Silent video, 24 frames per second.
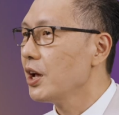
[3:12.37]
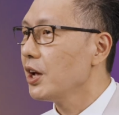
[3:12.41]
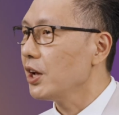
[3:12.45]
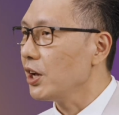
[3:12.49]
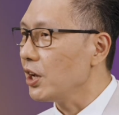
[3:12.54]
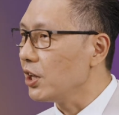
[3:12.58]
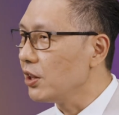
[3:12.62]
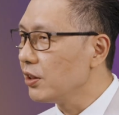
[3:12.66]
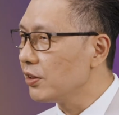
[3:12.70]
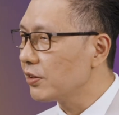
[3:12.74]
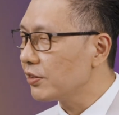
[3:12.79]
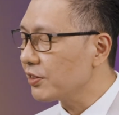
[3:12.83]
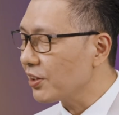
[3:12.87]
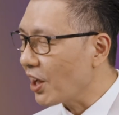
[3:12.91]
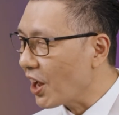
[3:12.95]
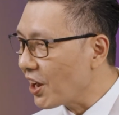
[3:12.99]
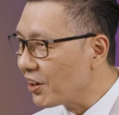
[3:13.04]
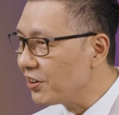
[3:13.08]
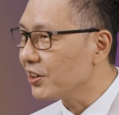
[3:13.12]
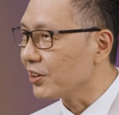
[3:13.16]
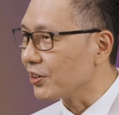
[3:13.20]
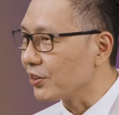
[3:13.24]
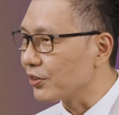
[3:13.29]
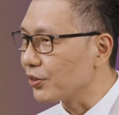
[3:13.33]

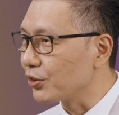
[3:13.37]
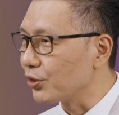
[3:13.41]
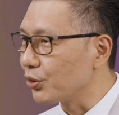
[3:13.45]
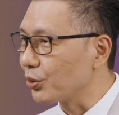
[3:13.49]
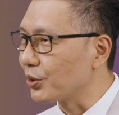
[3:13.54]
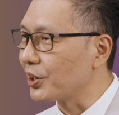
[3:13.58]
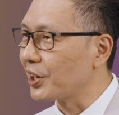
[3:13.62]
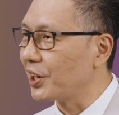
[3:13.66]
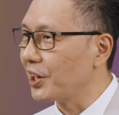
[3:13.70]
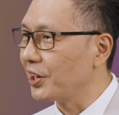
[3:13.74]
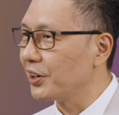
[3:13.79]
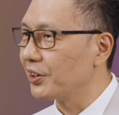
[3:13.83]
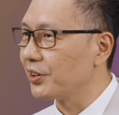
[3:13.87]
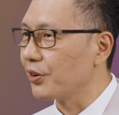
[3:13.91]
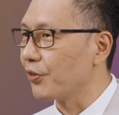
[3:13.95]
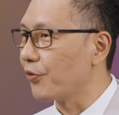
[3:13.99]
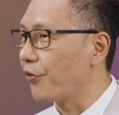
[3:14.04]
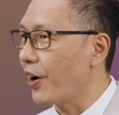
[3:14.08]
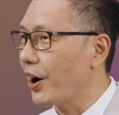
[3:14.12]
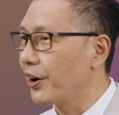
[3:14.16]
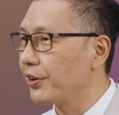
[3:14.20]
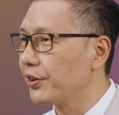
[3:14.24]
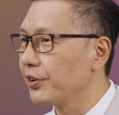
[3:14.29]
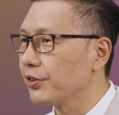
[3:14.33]
intended to clear the
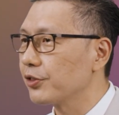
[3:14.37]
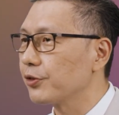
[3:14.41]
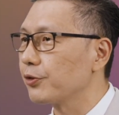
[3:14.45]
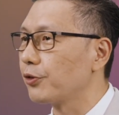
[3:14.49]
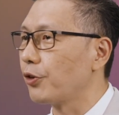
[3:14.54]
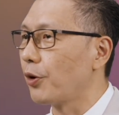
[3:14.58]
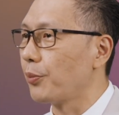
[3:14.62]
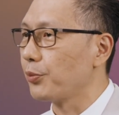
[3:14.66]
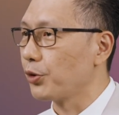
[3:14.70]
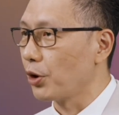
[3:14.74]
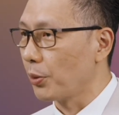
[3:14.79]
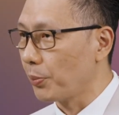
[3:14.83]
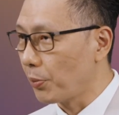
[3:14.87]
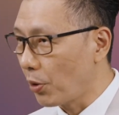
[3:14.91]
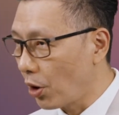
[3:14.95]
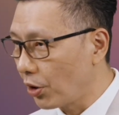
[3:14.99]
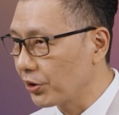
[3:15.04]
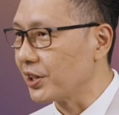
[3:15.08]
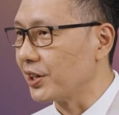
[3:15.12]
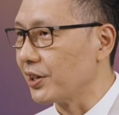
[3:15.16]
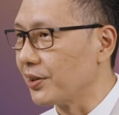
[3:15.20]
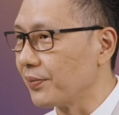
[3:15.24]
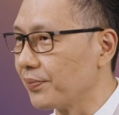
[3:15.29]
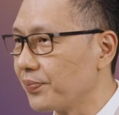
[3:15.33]
virus from your
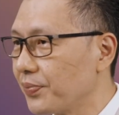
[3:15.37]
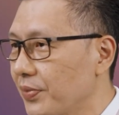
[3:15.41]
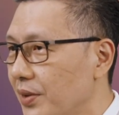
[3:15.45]
body.